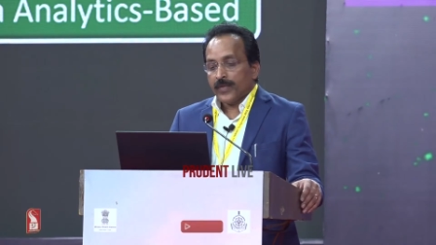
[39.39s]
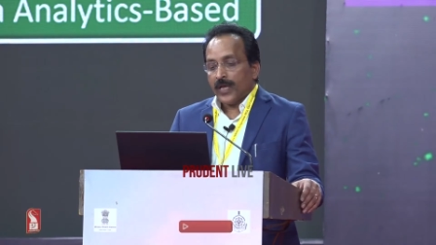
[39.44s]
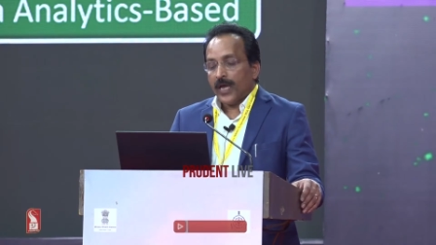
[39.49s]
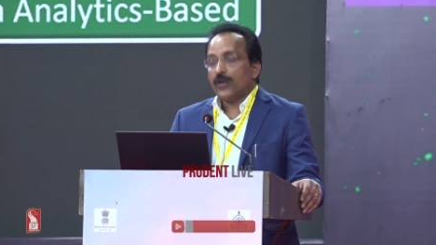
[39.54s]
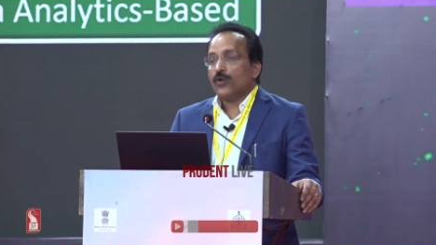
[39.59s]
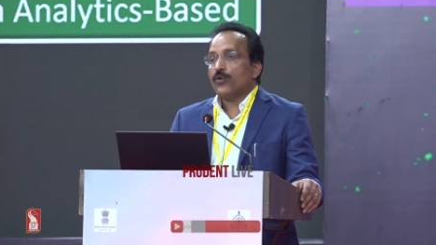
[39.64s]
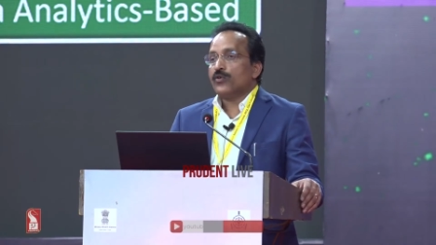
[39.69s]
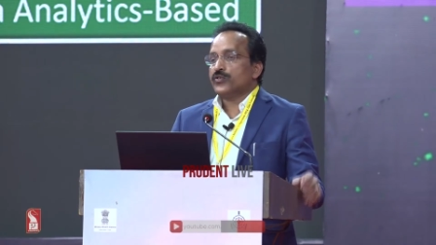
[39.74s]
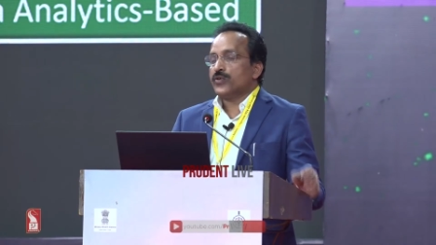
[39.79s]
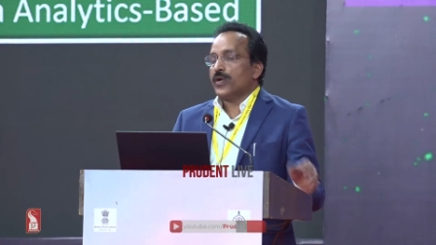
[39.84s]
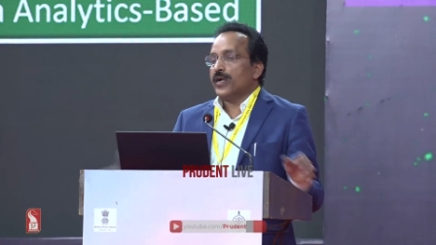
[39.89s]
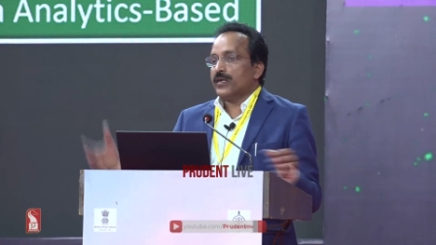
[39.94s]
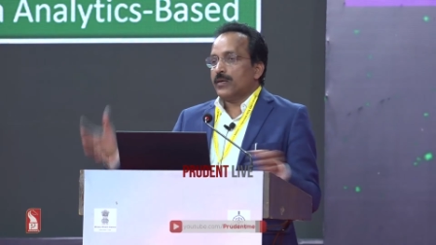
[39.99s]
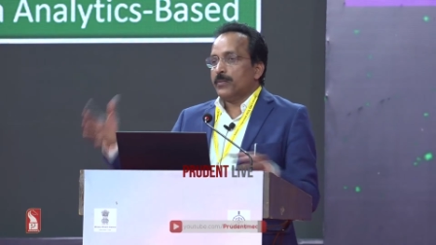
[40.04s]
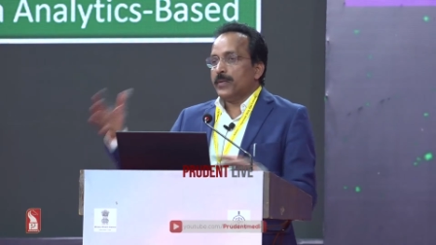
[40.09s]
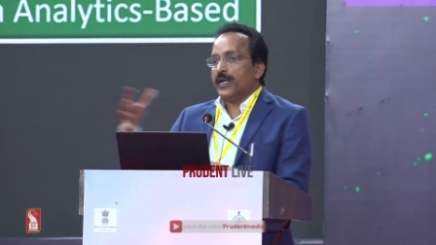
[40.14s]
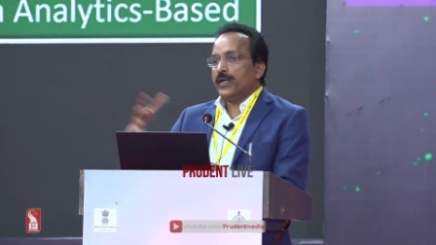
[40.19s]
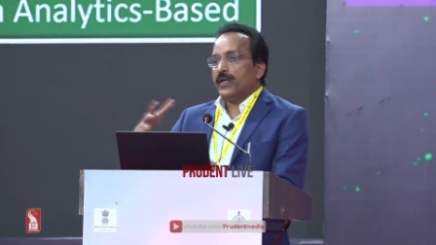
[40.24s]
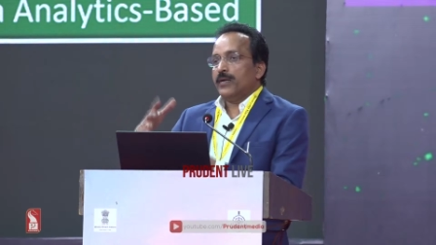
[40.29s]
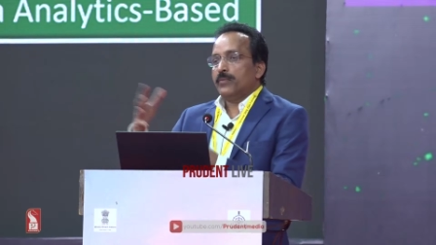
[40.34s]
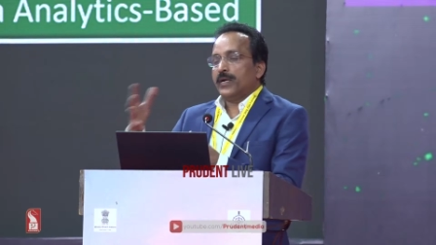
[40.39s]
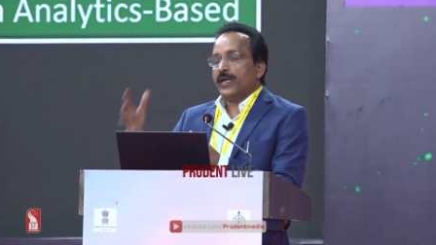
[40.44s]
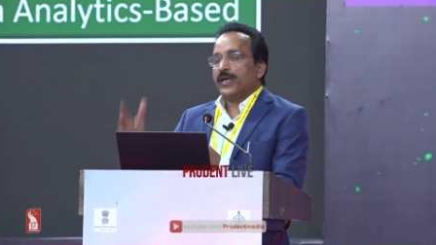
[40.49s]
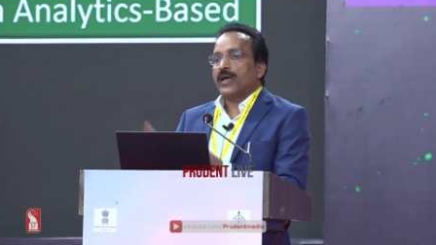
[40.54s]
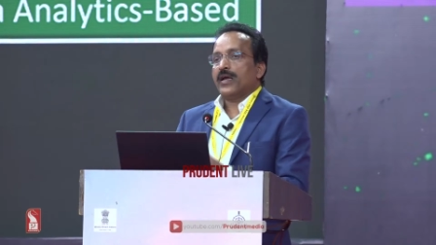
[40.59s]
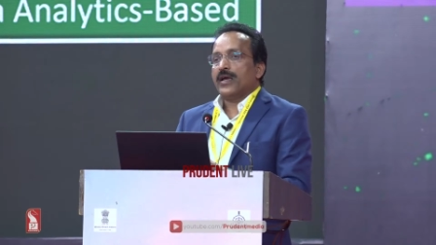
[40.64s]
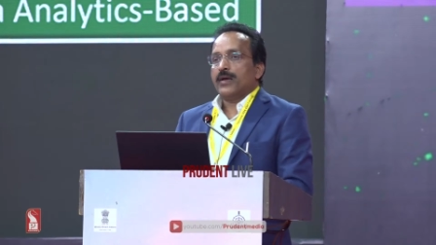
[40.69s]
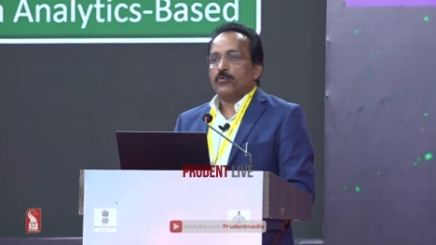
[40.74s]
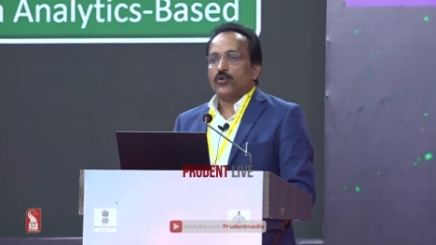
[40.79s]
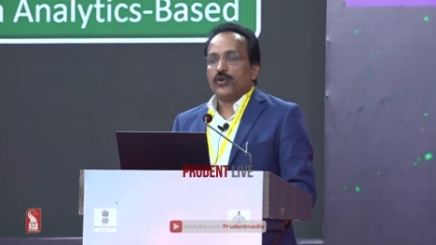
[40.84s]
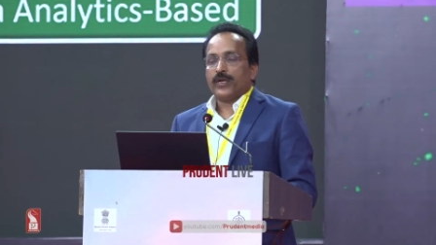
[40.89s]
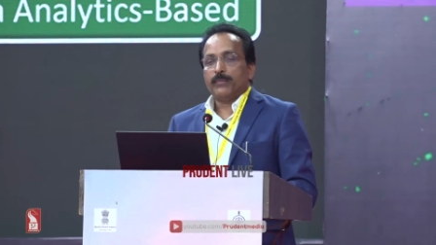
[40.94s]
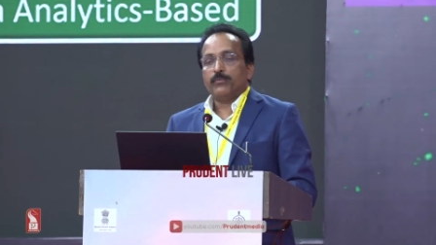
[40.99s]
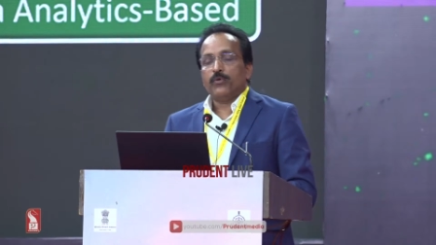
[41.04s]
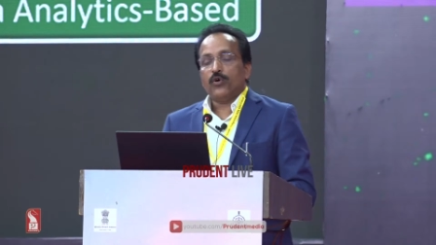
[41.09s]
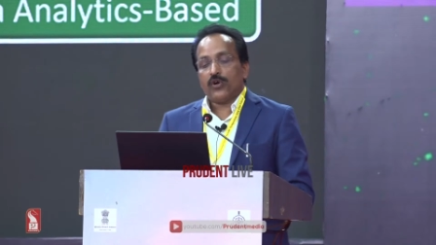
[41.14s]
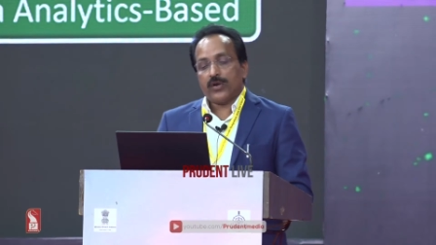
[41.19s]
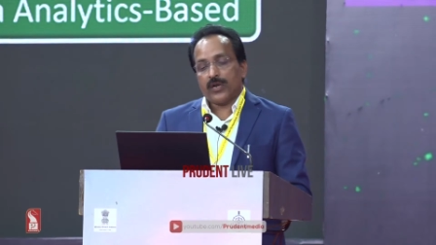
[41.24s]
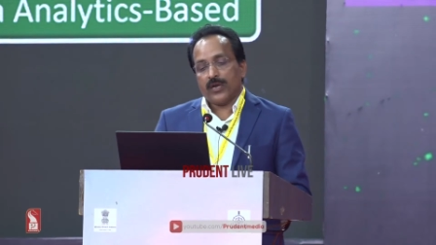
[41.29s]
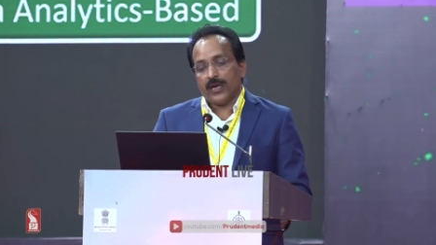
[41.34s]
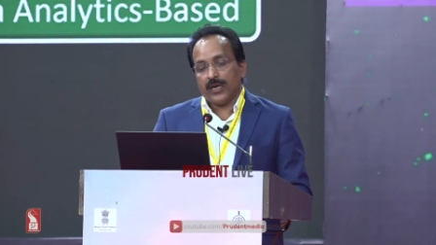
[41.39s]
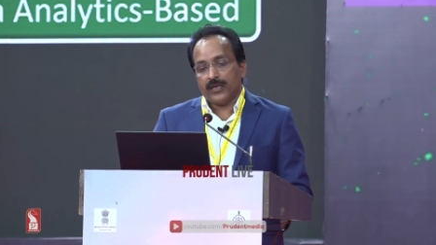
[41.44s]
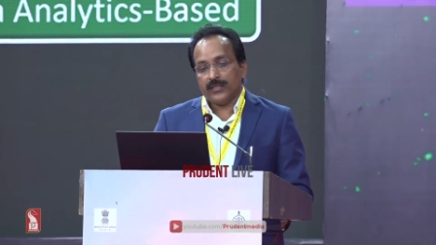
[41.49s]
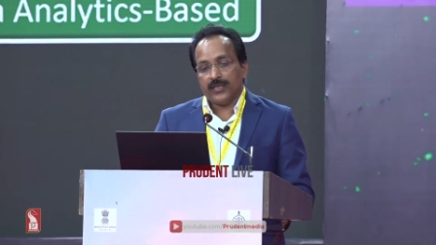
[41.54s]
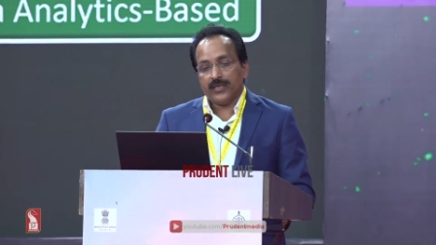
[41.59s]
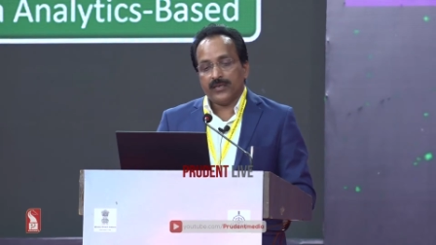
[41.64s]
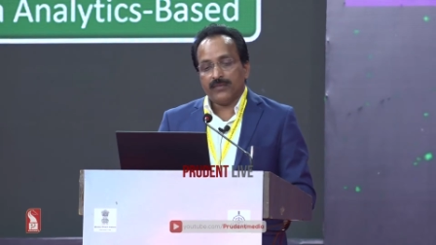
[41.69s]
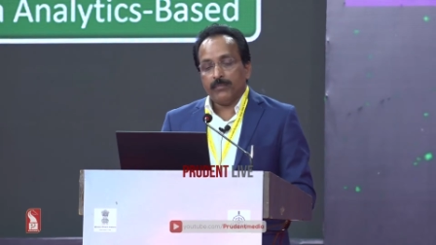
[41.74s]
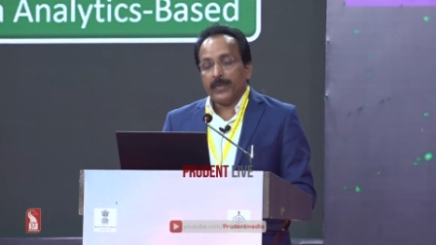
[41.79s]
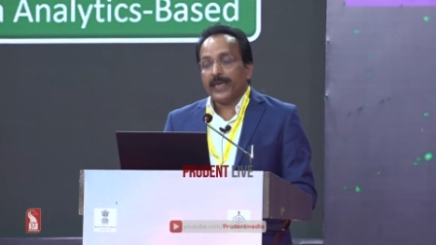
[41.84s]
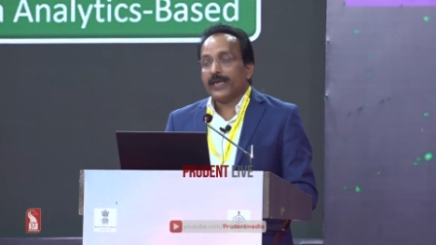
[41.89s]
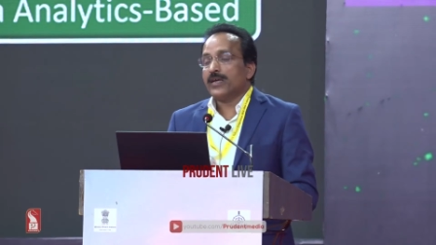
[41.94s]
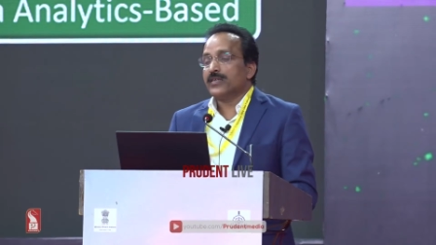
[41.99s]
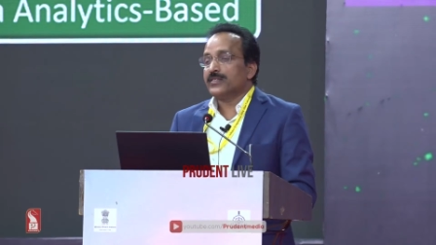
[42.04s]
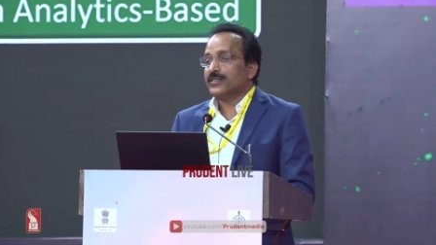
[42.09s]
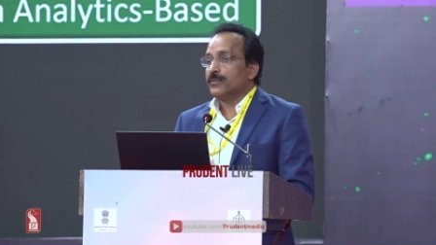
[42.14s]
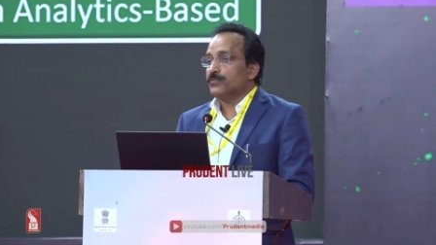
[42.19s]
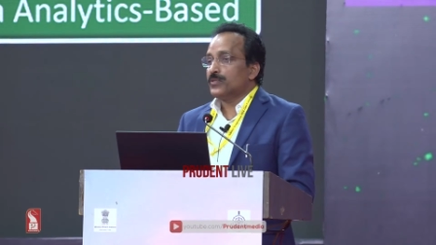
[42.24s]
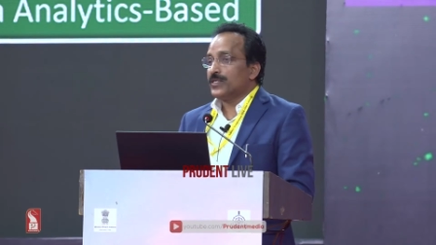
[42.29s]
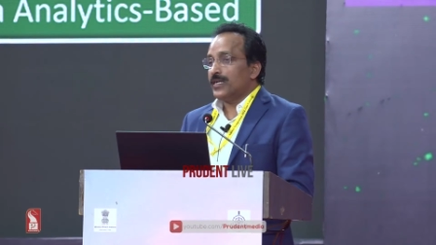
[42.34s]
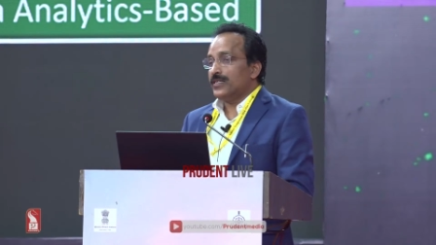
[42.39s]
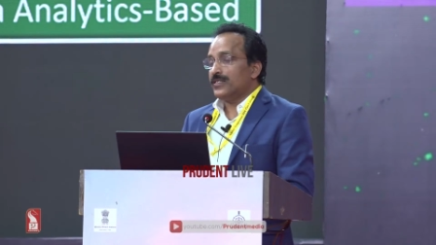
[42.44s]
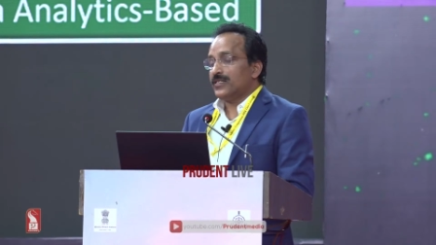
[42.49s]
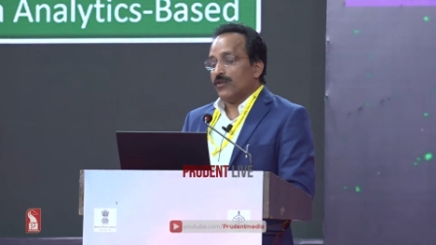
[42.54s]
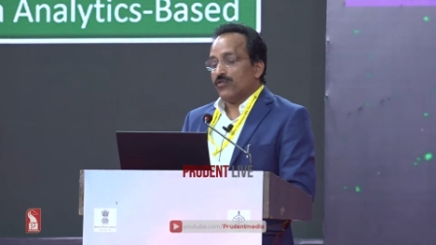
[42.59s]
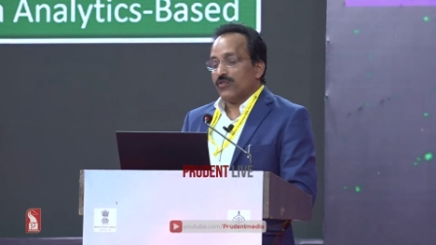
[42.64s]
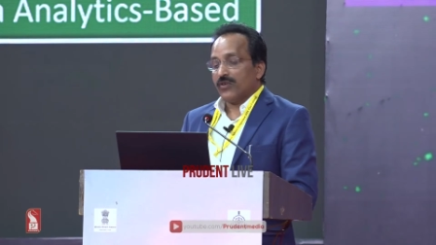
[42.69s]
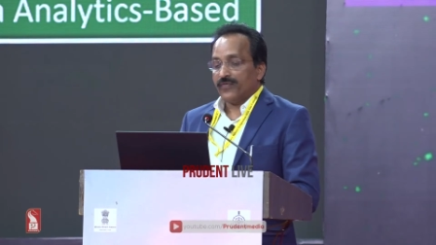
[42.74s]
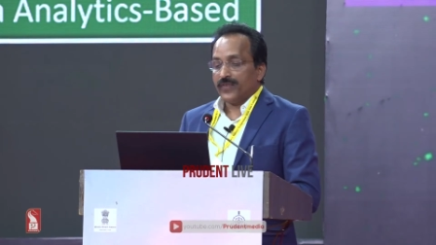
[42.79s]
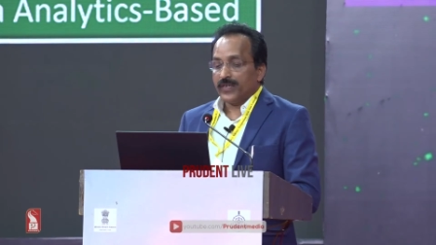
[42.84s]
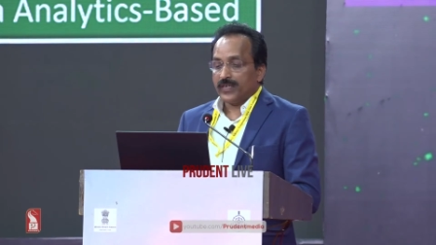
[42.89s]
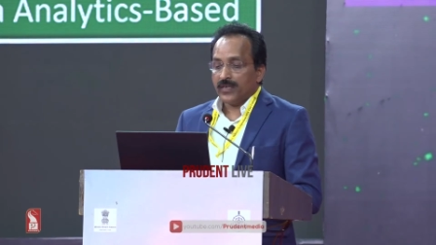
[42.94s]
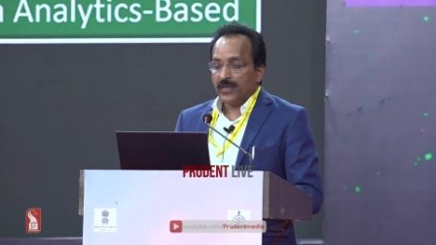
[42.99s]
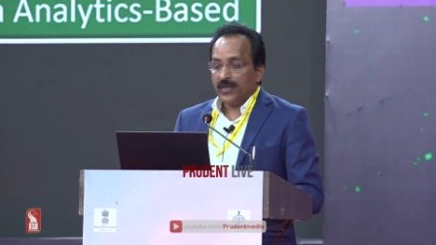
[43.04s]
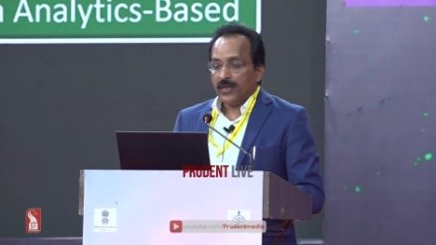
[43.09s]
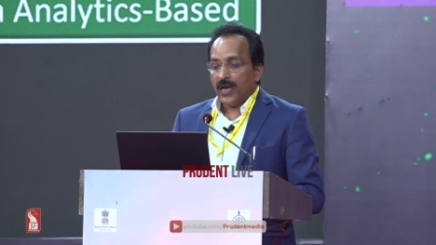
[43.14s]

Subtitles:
and also ultimately bringing about a model and then making some sense out of it